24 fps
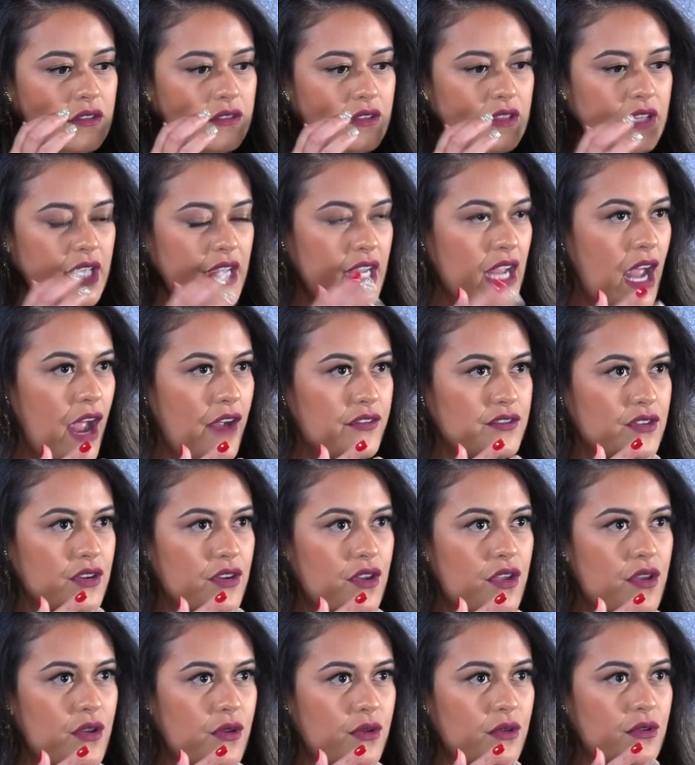late
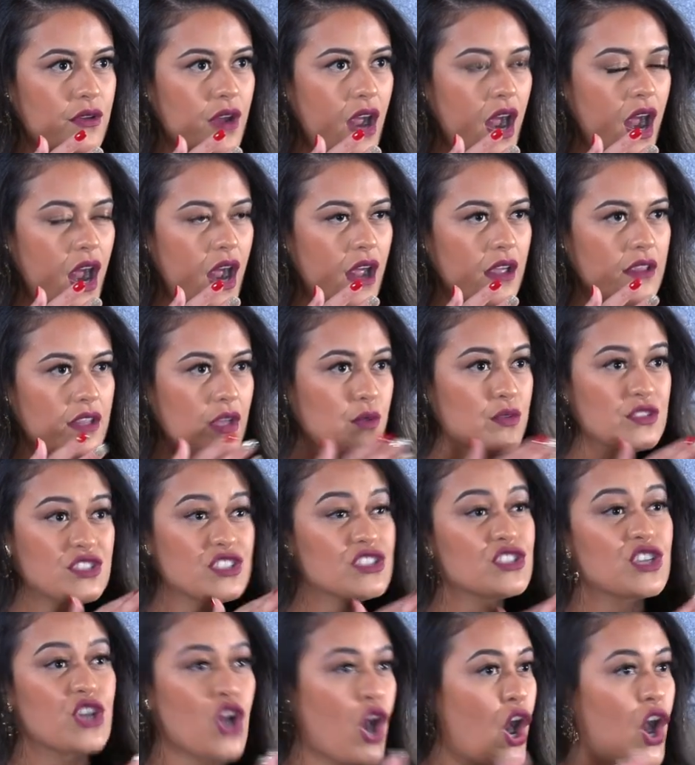afternoon, it was
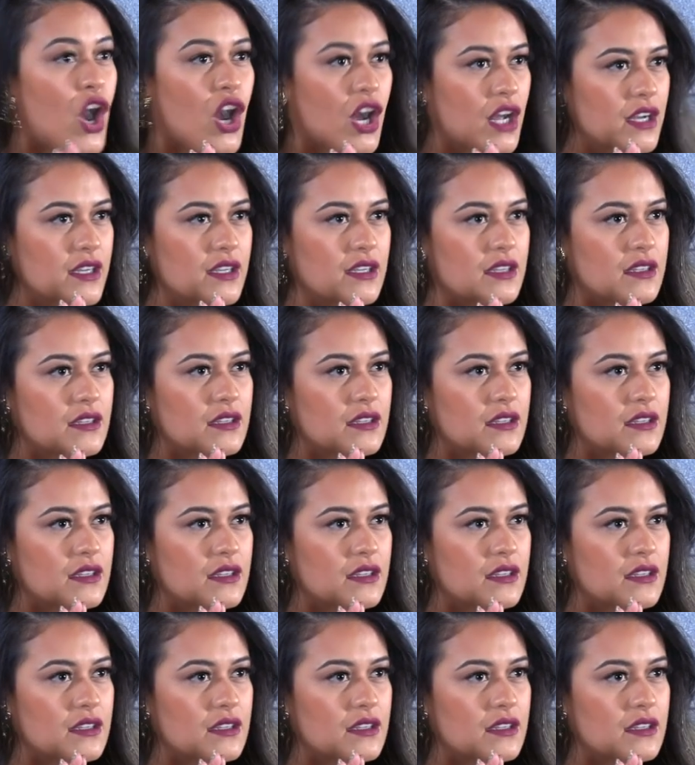just gone.